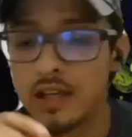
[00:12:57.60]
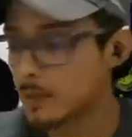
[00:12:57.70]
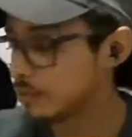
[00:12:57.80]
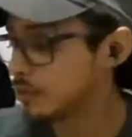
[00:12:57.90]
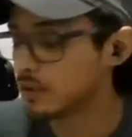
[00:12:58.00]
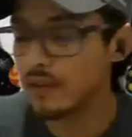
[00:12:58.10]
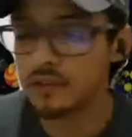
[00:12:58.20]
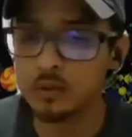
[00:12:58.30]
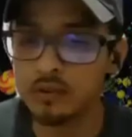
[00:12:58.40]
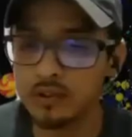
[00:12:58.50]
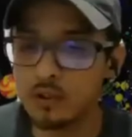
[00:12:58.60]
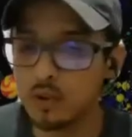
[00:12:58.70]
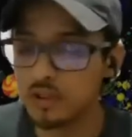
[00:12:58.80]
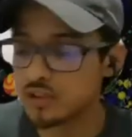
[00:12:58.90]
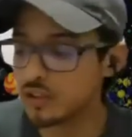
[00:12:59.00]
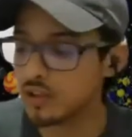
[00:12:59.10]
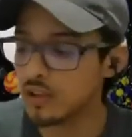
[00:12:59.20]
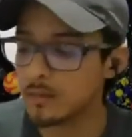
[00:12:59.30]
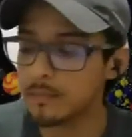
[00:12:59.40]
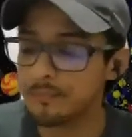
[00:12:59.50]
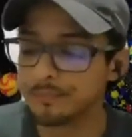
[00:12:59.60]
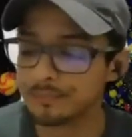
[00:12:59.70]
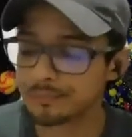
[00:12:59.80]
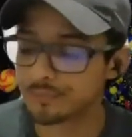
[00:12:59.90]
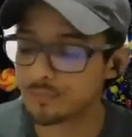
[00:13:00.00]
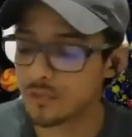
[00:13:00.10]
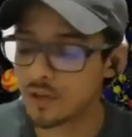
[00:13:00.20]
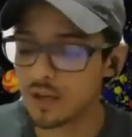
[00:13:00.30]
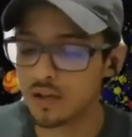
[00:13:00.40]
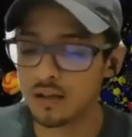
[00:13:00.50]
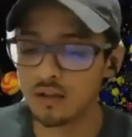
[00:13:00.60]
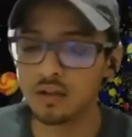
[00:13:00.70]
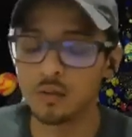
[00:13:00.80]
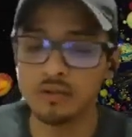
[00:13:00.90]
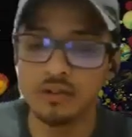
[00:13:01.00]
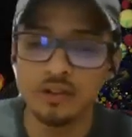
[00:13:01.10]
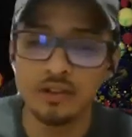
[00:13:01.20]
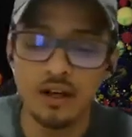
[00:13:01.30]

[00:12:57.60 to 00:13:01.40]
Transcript: absolutely. That's a really good question. Hold on 1 second.